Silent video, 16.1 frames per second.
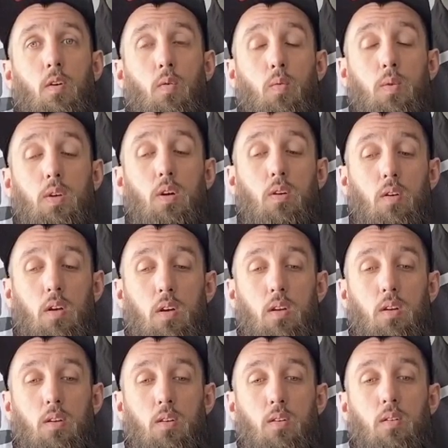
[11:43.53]
We are
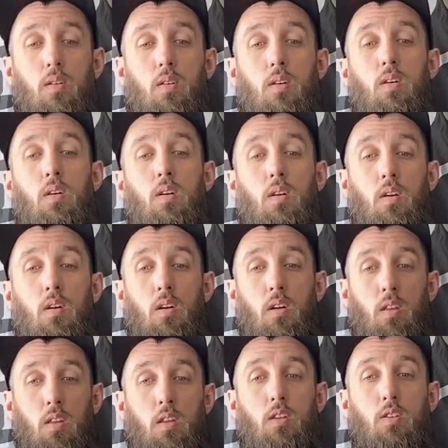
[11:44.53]
here
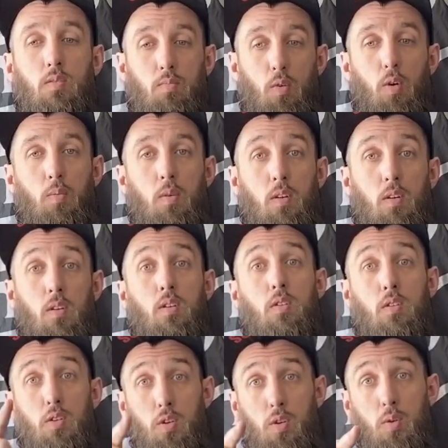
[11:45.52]
in this moment.
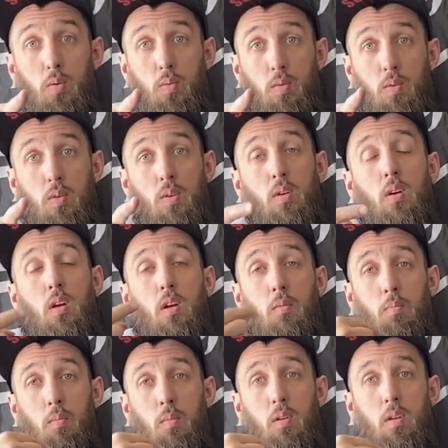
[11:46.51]
You
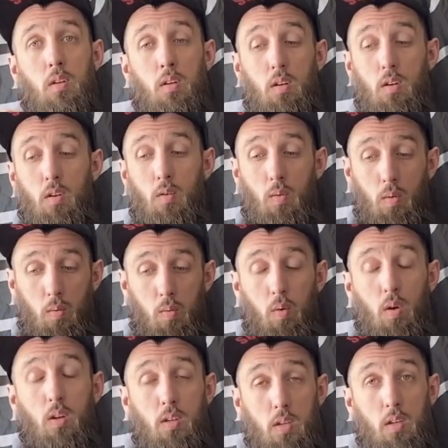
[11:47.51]
and me,
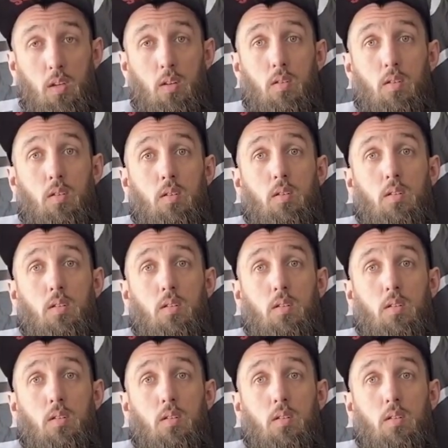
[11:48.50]
right here,